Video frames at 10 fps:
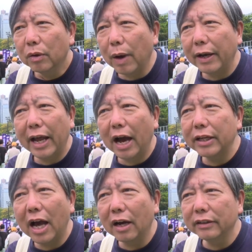When they are
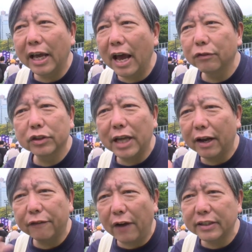young, they have to
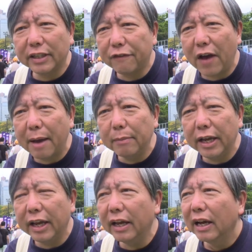sacrifice their
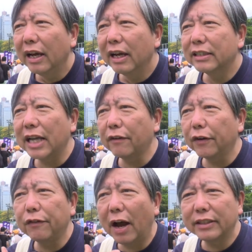family,
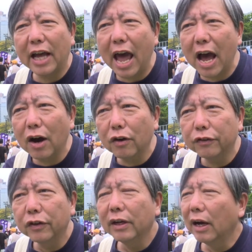sacrifice their health,
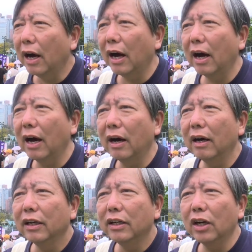uh,
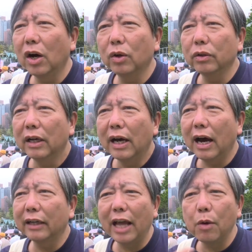you know,
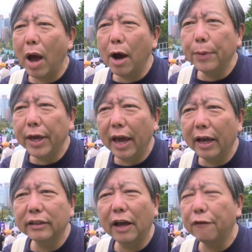uh, their well-being,